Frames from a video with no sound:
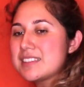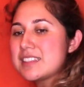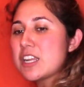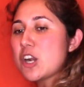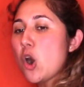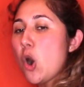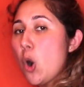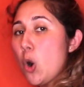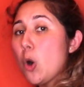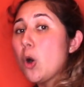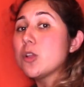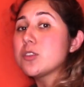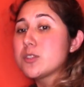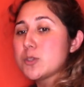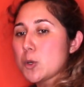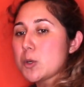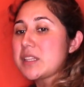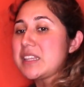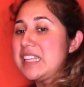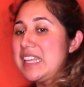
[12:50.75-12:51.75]
They're whole
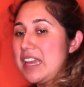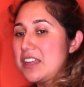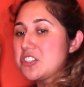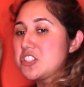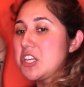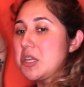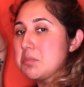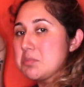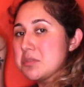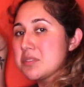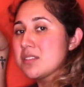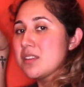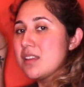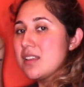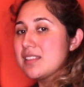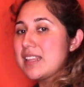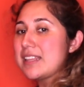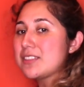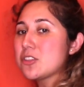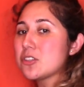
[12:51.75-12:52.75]
tortilla chips.
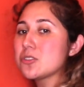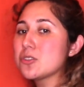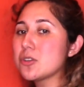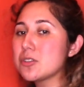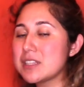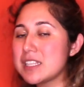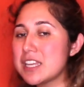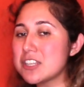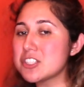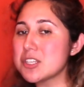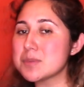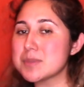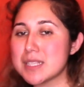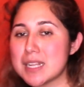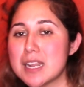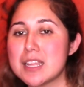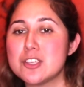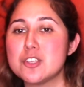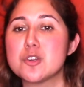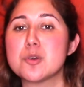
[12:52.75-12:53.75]
Like the tortilla chips
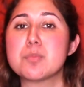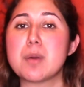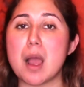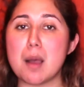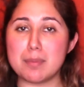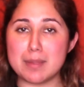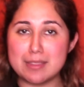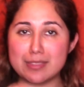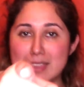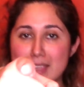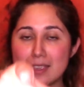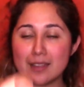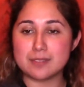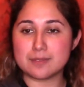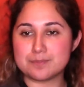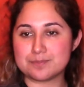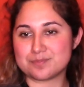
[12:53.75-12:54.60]
that you're probably thinking.